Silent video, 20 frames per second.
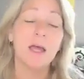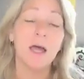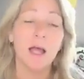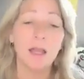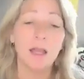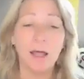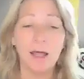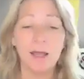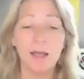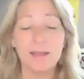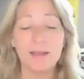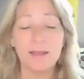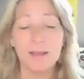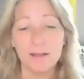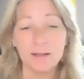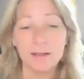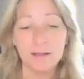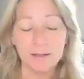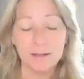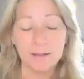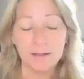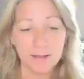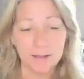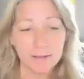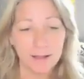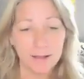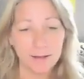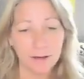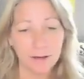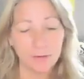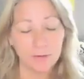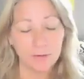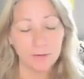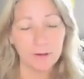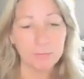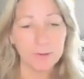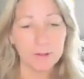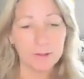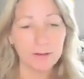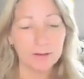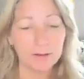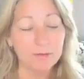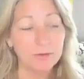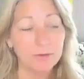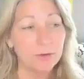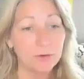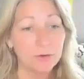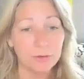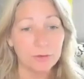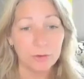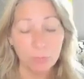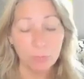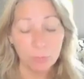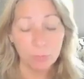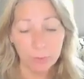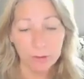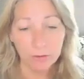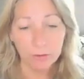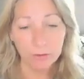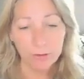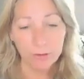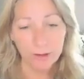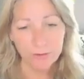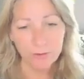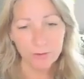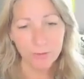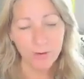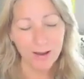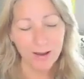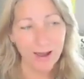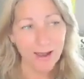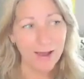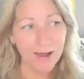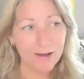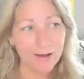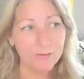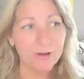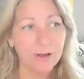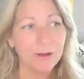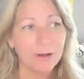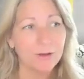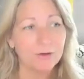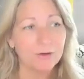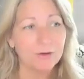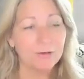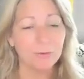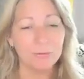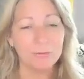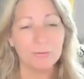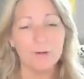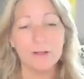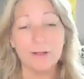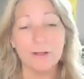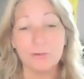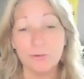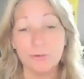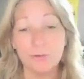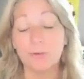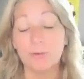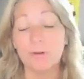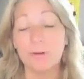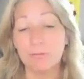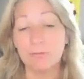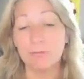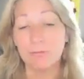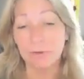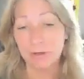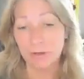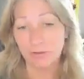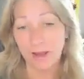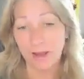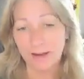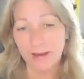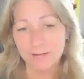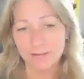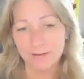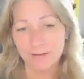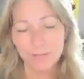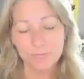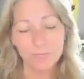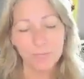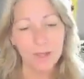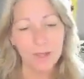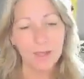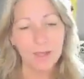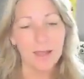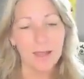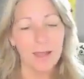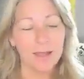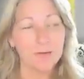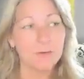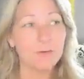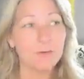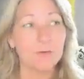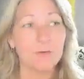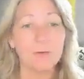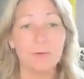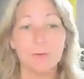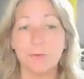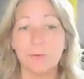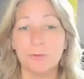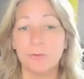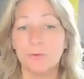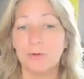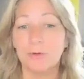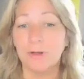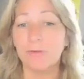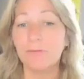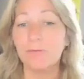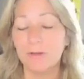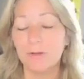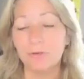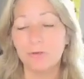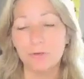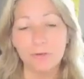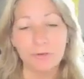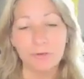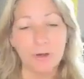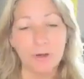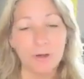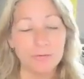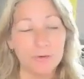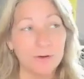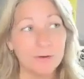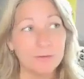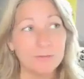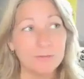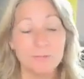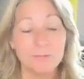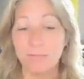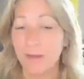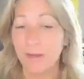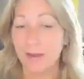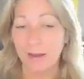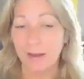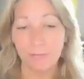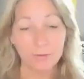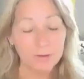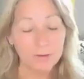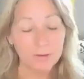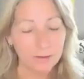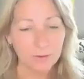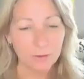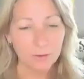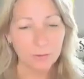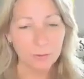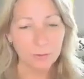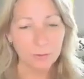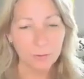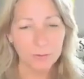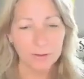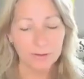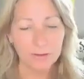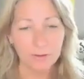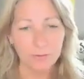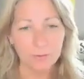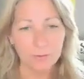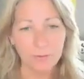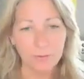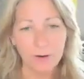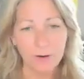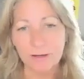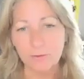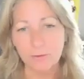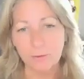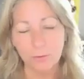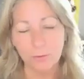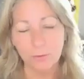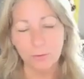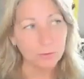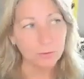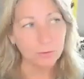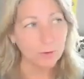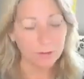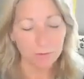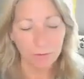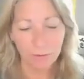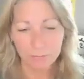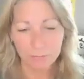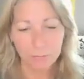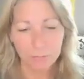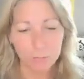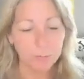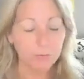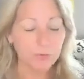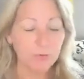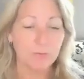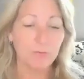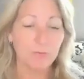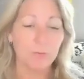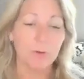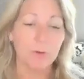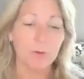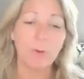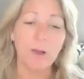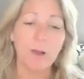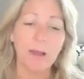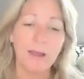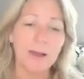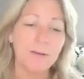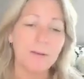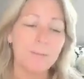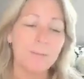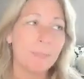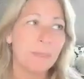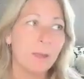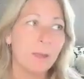a lot of healing in that area, because the will that you have to really truly reject and to convince yourself of everything you're doing is right, or that you have to push everyone away,